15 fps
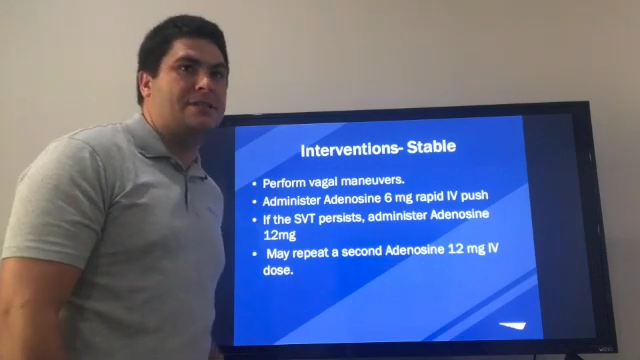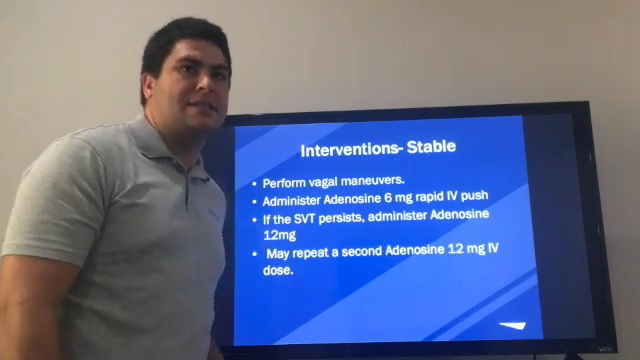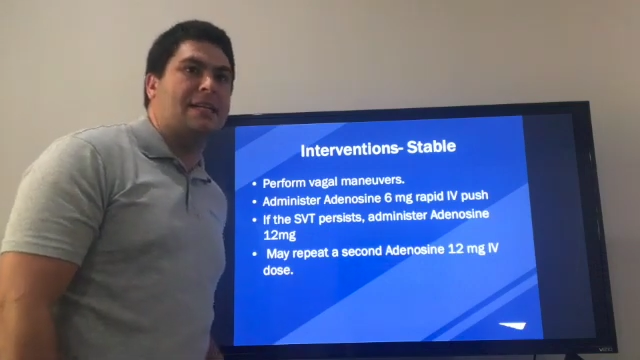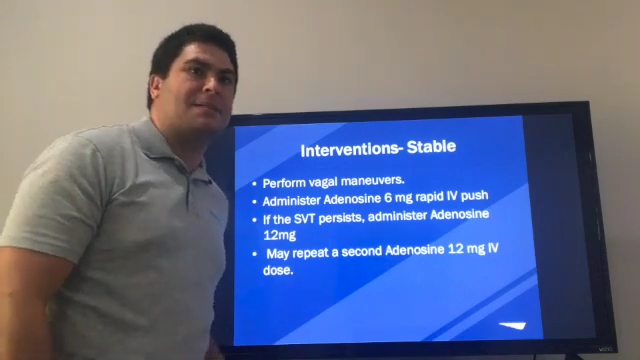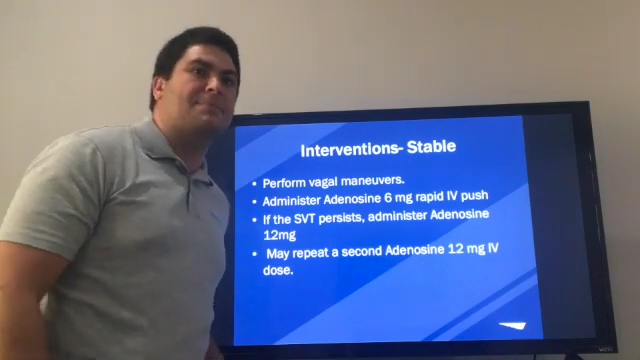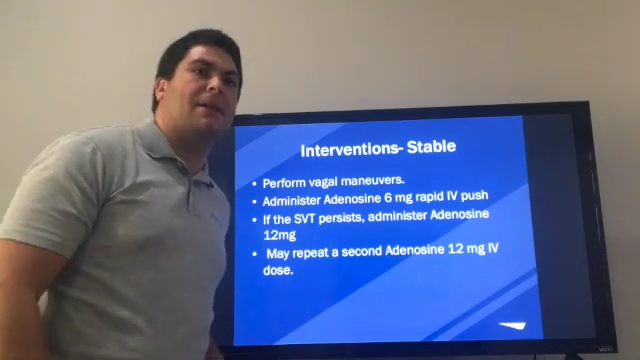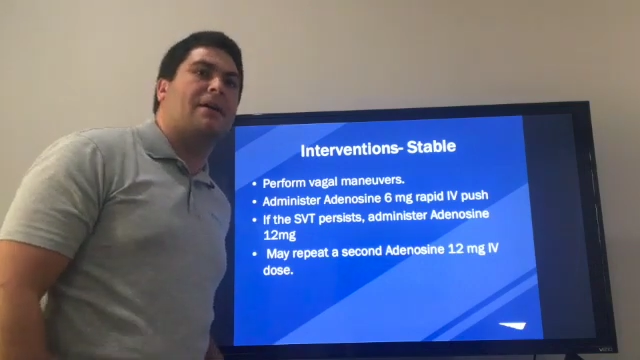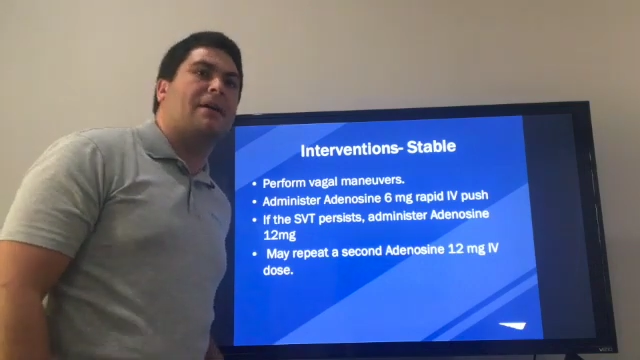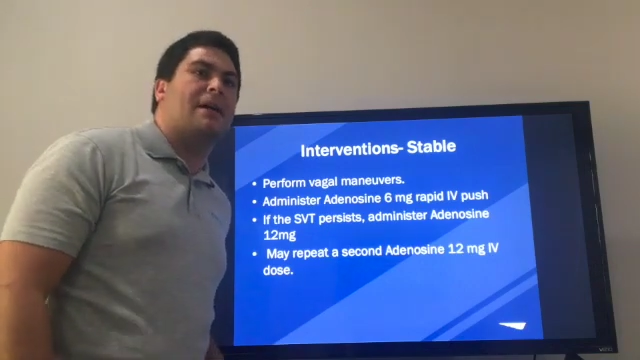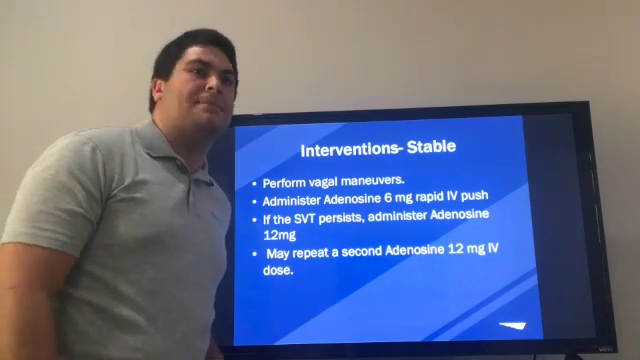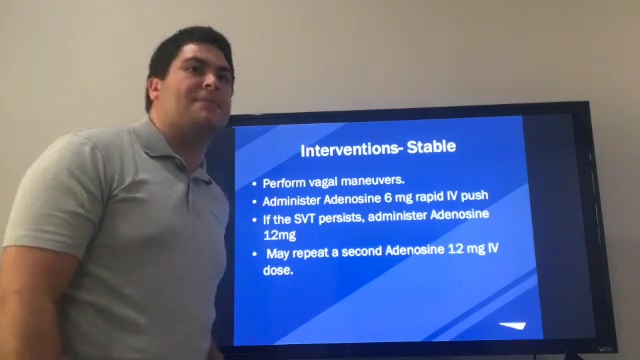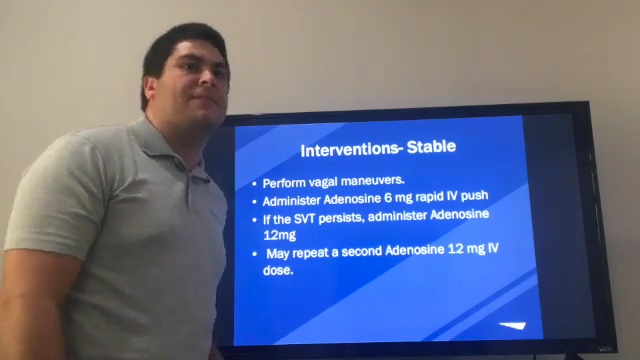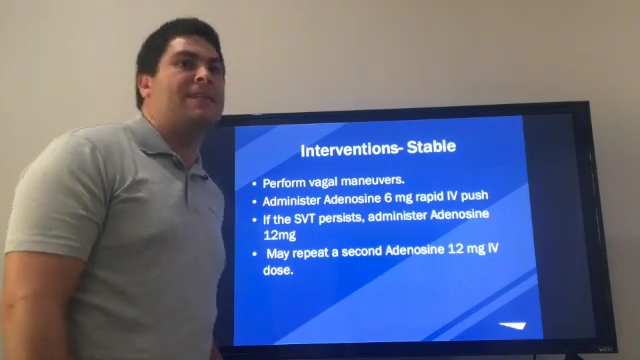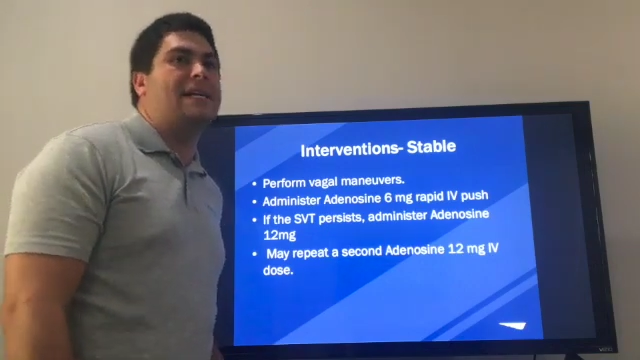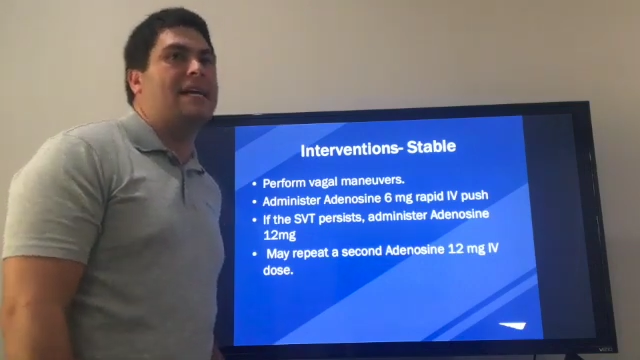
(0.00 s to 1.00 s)
6
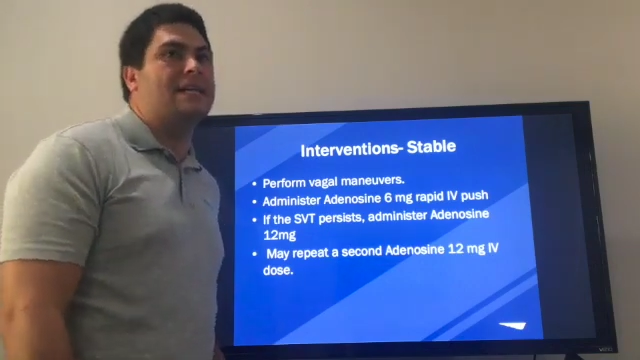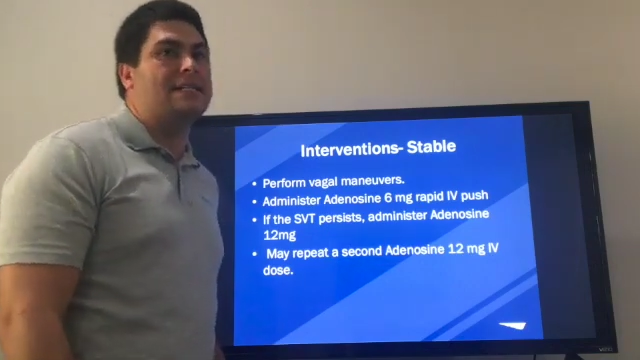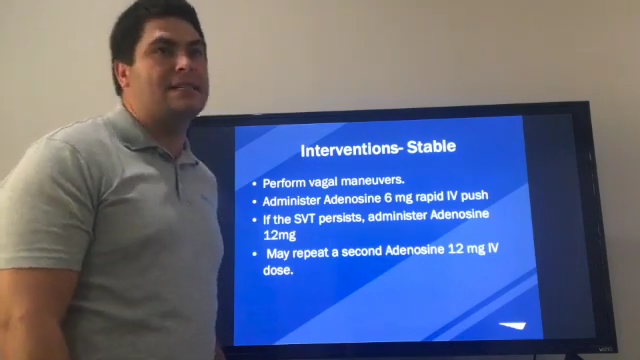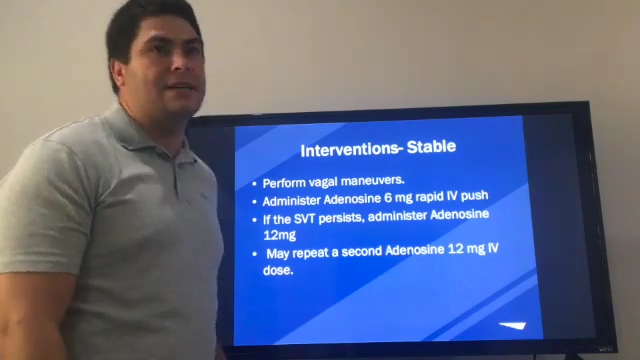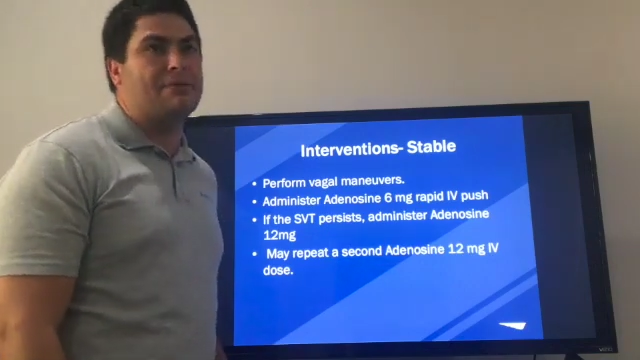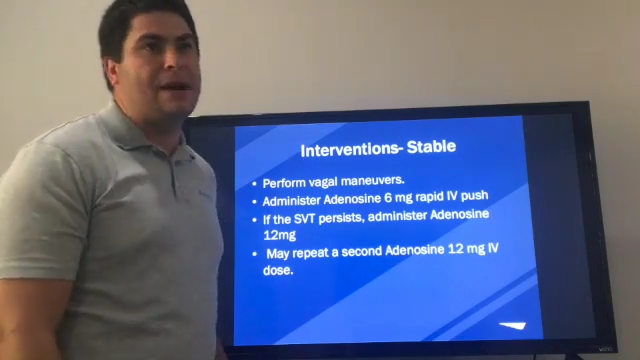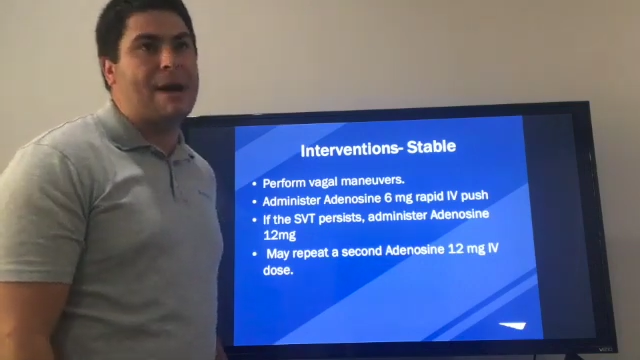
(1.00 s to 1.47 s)
milligrams of adenosine,